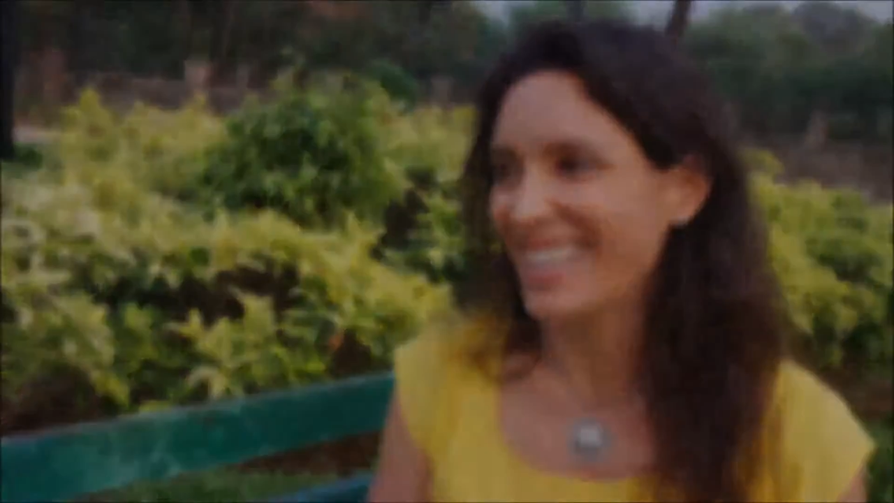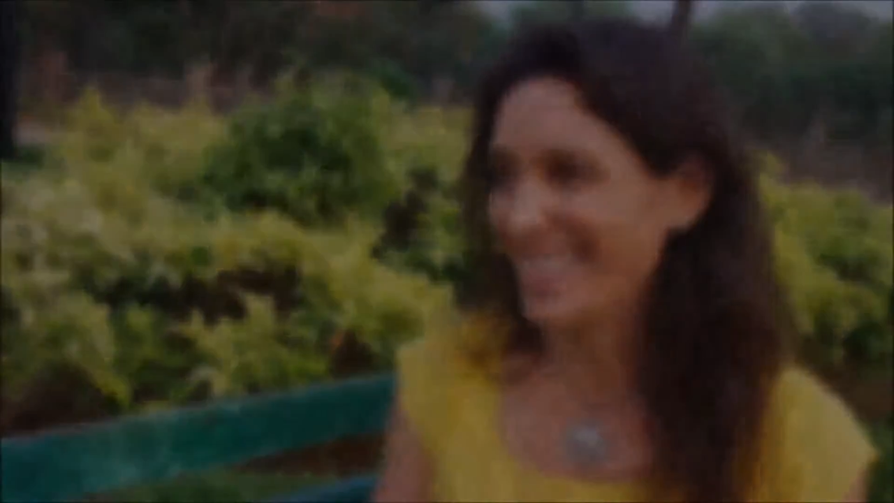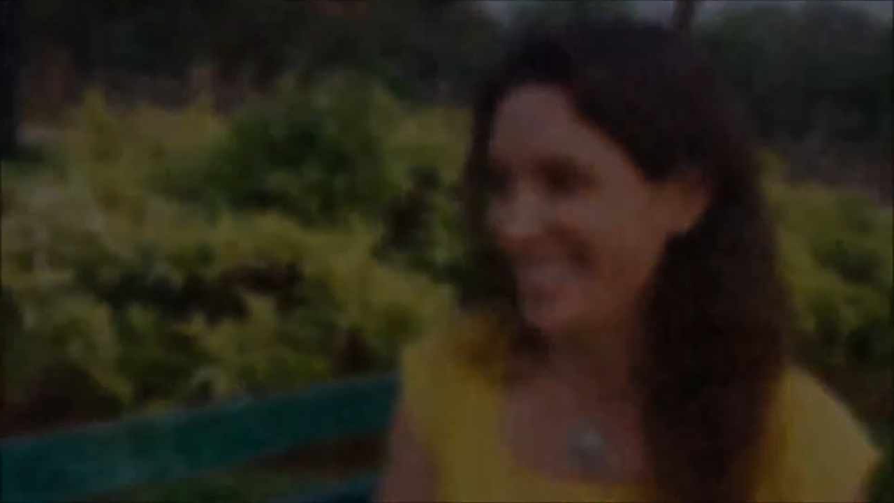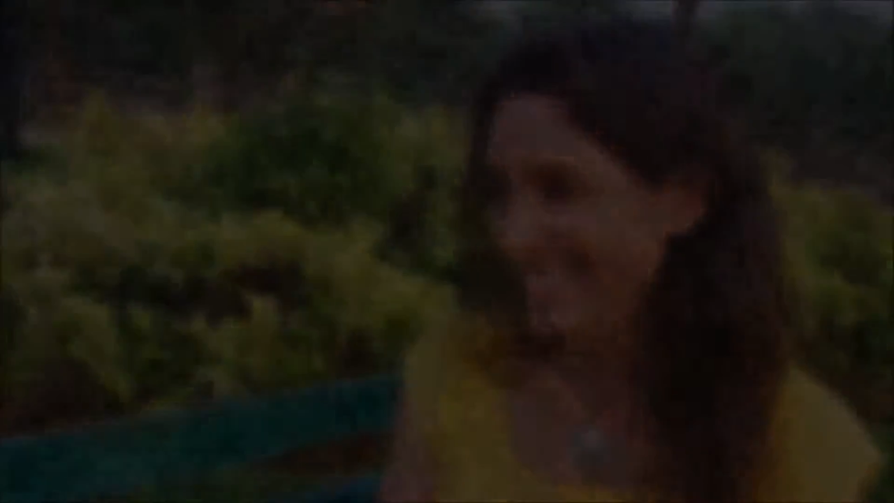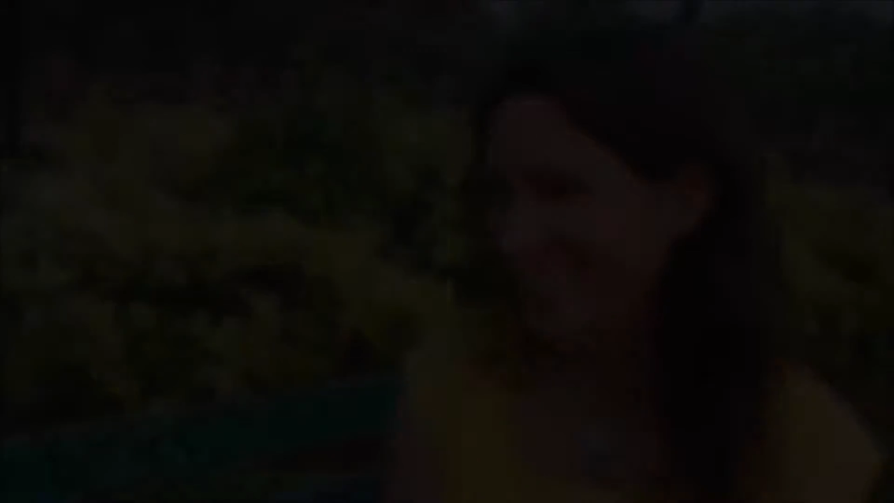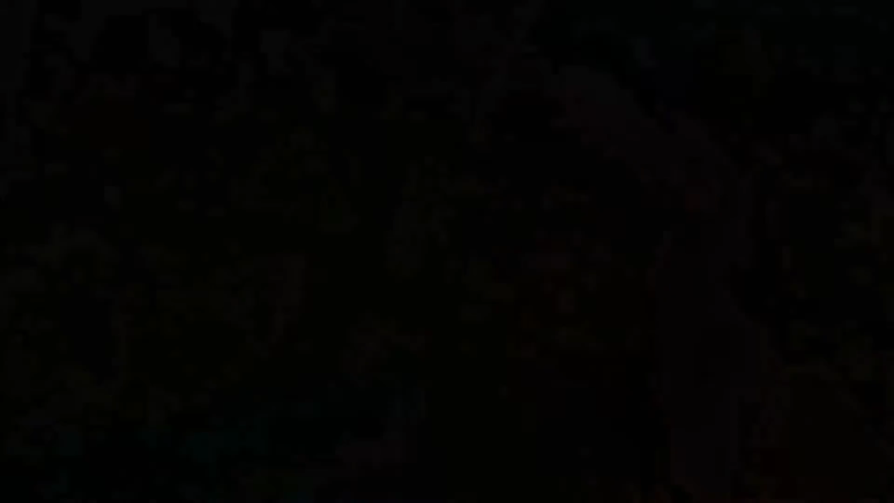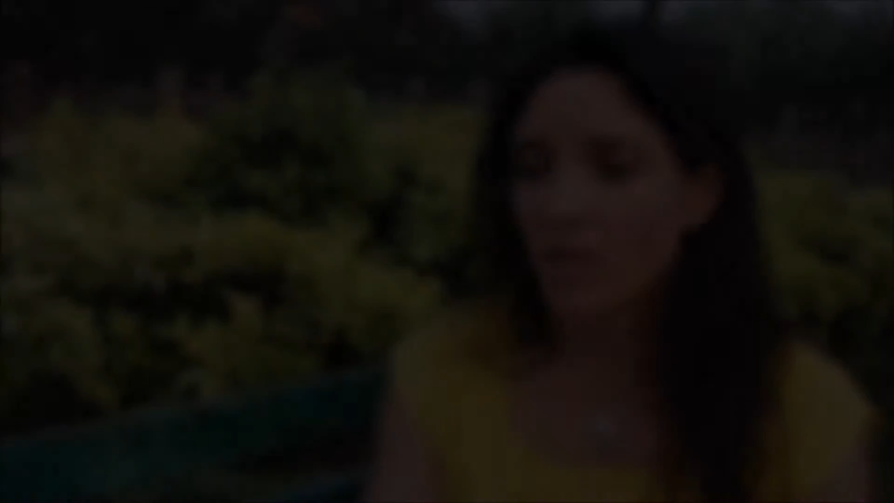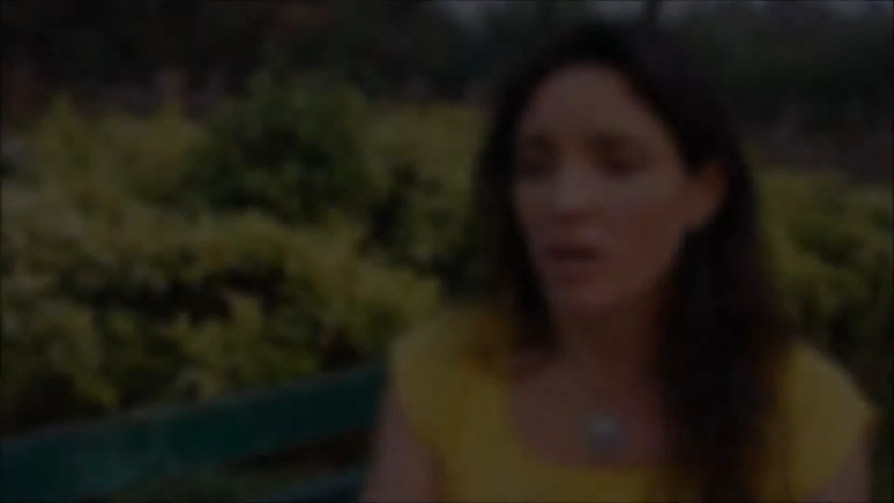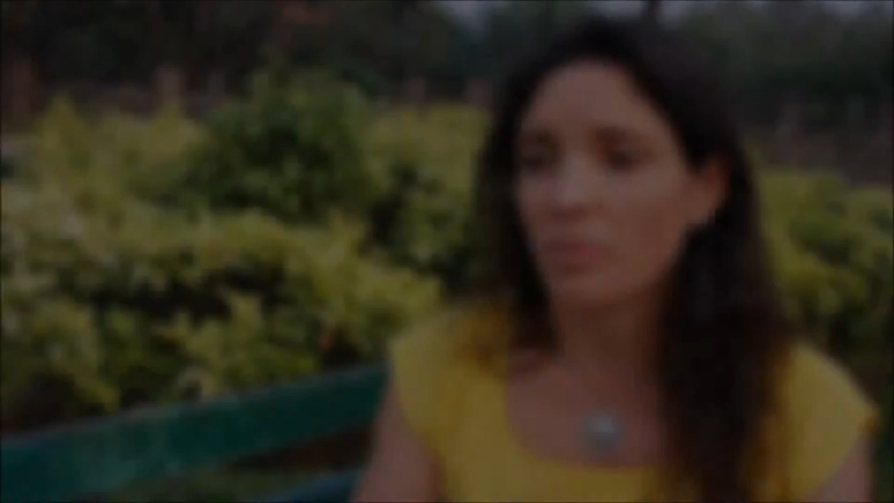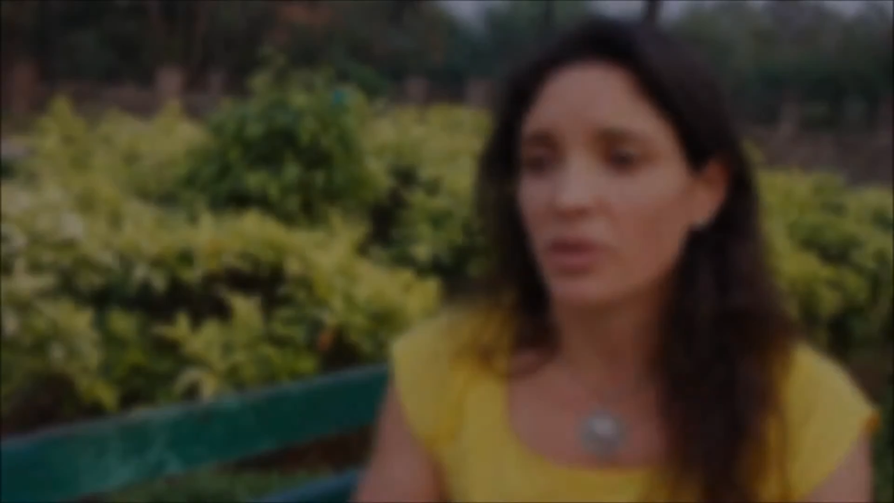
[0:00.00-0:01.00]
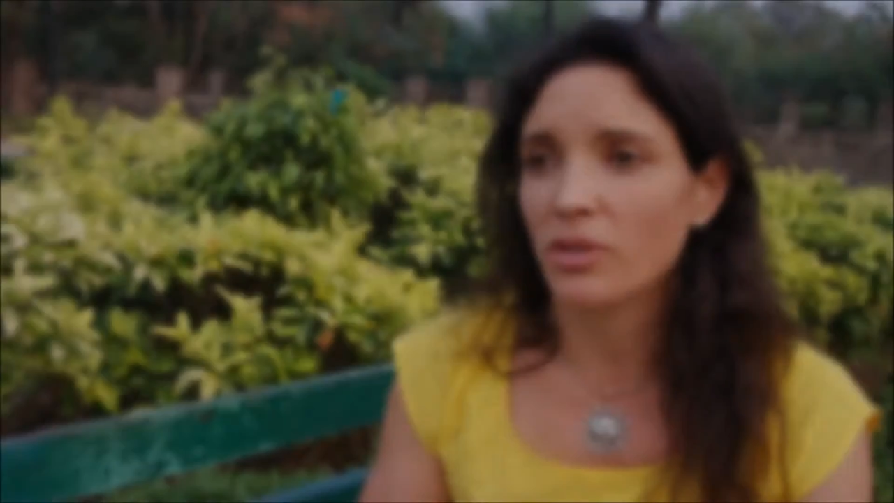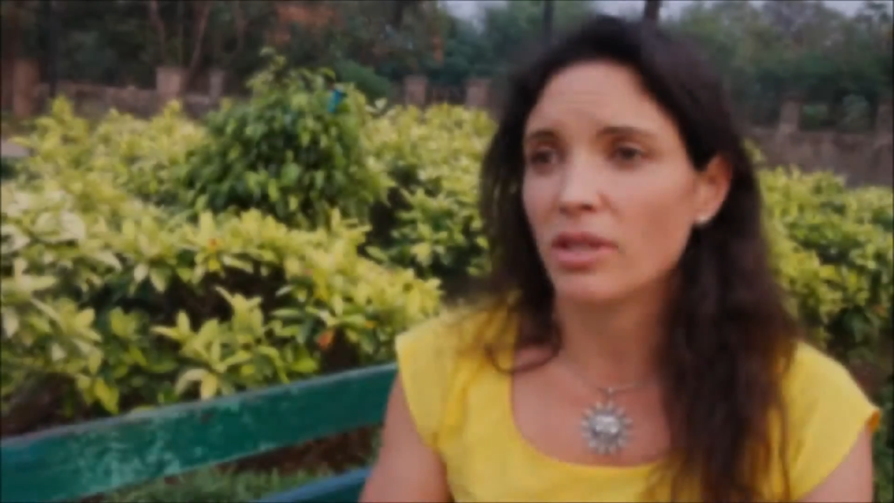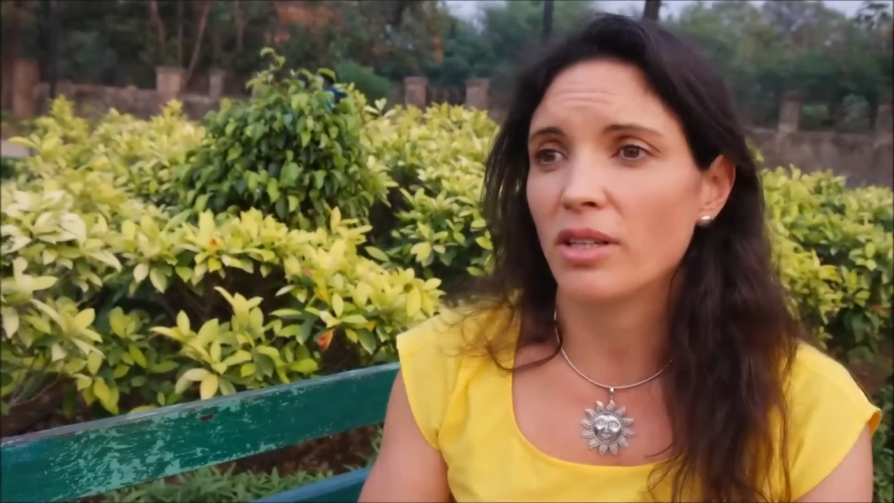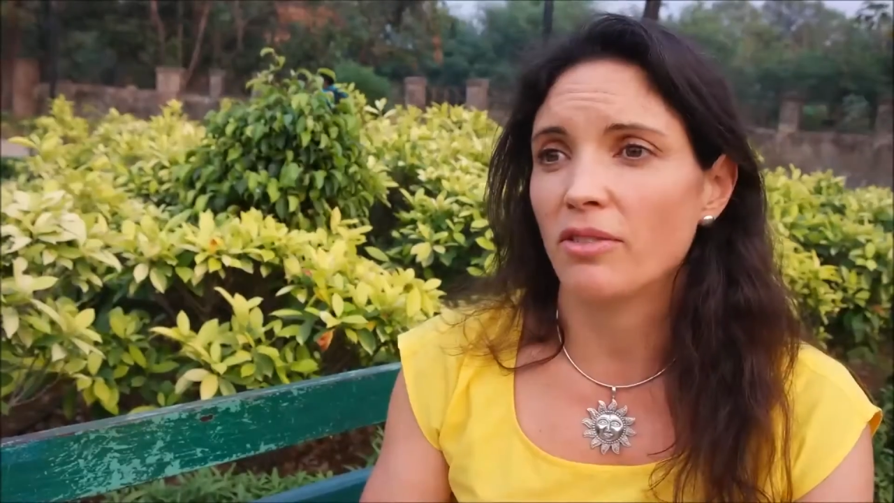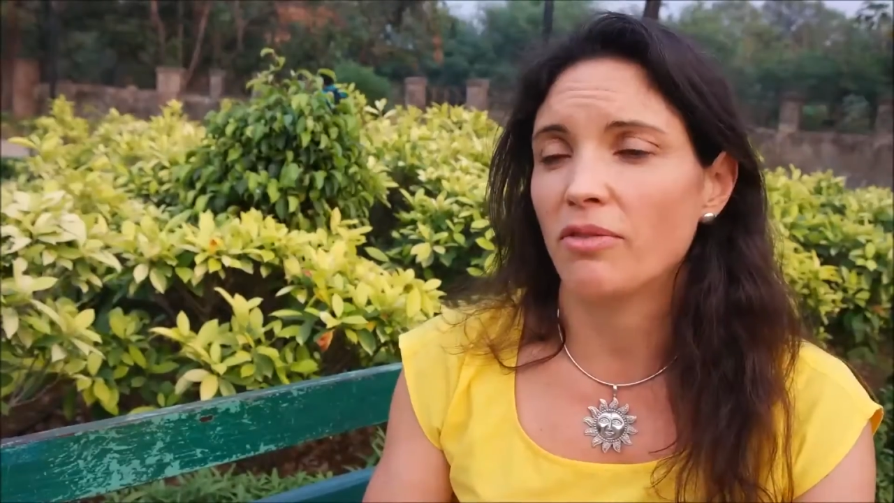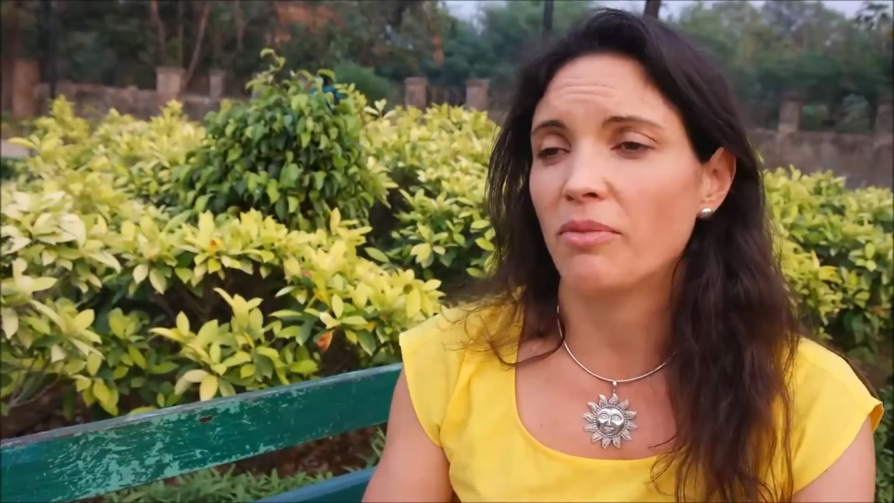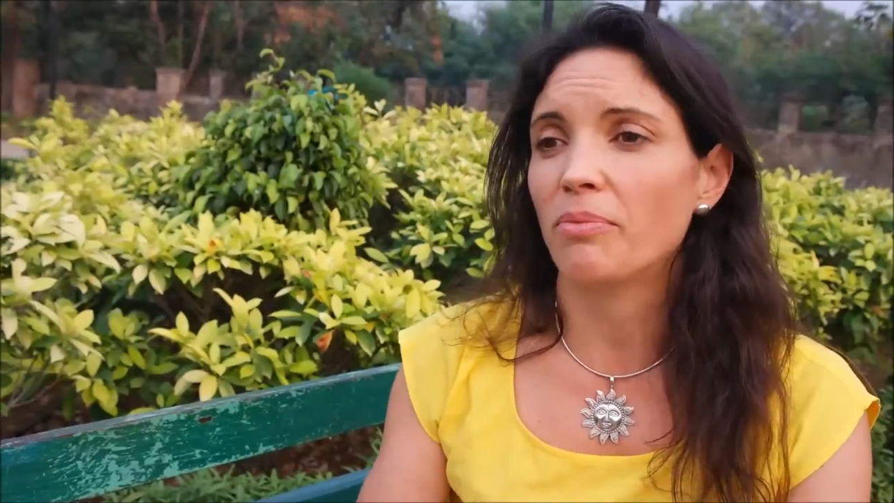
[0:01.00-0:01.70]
You have given me the opportunity of